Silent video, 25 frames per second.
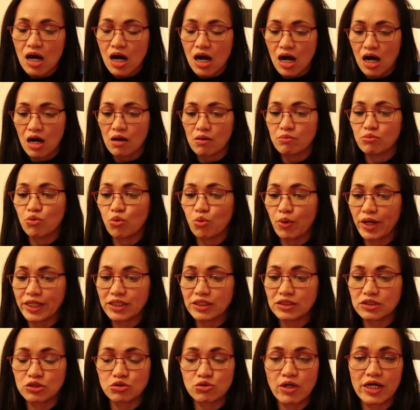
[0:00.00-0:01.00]

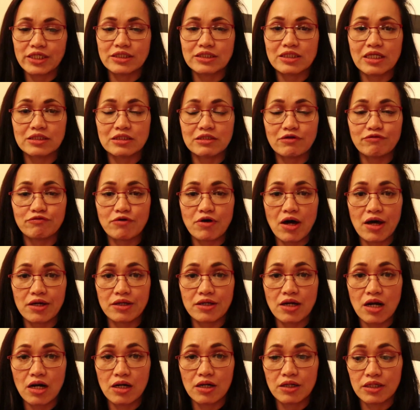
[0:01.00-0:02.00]
ways to identify
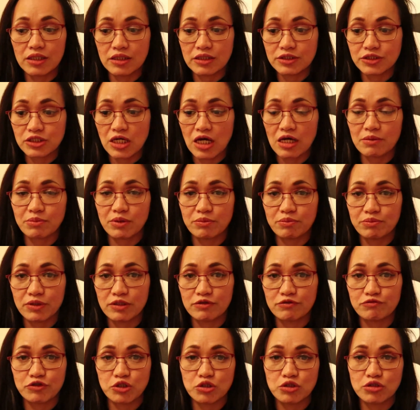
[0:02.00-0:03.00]
a real type of
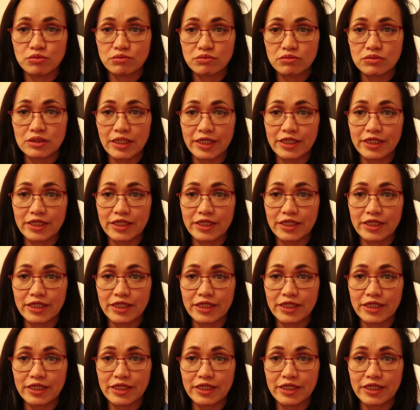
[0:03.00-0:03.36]
perfume,